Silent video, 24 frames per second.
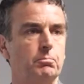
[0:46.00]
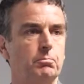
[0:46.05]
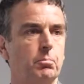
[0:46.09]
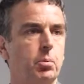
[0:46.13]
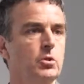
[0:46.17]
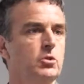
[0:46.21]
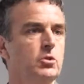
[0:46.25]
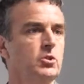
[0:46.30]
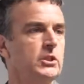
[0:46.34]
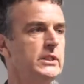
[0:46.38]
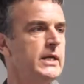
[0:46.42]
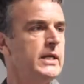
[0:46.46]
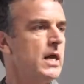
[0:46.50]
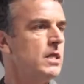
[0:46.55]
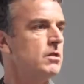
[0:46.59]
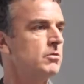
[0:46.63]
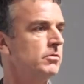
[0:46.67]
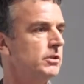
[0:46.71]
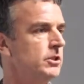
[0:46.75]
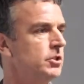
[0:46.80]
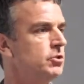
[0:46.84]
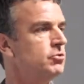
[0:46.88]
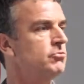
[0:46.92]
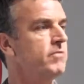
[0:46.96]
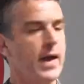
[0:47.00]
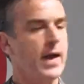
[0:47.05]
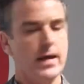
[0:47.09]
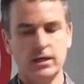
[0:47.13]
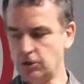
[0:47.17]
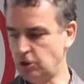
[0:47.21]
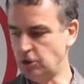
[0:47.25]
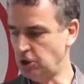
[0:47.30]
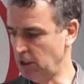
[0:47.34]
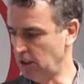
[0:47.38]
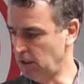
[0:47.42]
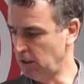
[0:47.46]
put together a
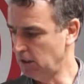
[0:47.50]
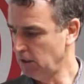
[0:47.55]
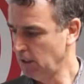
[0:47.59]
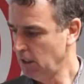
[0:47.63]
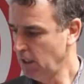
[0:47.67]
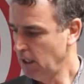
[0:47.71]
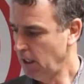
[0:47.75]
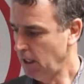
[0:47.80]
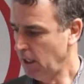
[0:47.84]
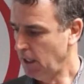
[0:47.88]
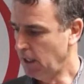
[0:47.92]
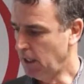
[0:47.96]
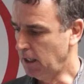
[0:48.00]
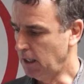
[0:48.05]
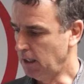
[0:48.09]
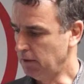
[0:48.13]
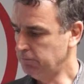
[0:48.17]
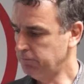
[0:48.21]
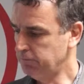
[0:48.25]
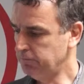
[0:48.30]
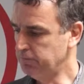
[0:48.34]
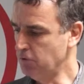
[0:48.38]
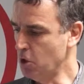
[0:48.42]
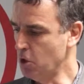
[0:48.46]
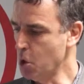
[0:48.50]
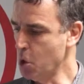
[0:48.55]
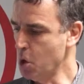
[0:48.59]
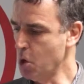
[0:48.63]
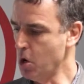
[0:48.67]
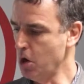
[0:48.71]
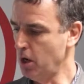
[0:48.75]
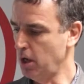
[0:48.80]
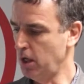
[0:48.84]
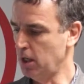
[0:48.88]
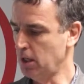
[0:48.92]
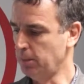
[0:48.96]
strategy
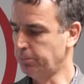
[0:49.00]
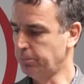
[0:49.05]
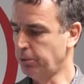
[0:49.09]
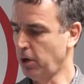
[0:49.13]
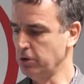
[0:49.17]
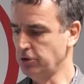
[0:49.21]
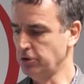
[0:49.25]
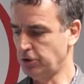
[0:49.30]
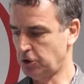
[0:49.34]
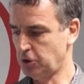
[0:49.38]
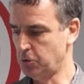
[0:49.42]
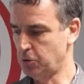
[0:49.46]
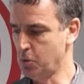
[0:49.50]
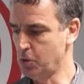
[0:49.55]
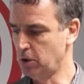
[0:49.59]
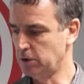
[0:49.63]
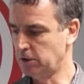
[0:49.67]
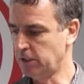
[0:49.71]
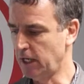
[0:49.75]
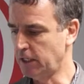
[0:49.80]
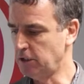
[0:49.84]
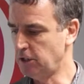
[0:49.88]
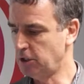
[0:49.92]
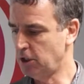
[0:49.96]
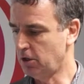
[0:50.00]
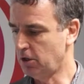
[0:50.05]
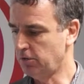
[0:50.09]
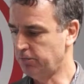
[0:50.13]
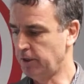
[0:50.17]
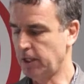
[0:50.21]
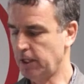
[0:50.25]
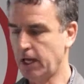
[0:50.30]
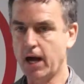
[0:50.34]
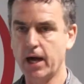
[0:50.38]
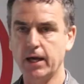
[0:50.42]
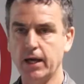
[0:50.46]
for an approach towards
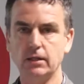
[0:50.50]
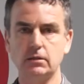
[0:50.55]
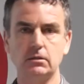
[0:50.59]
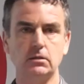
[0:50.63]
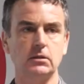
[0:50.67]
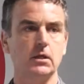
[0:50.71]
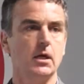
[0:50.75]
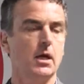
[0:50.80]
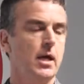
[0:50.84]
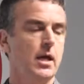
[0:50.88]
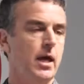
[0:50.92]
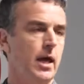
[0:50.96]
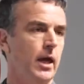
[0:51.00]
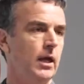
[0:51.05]
HIV/AIDS.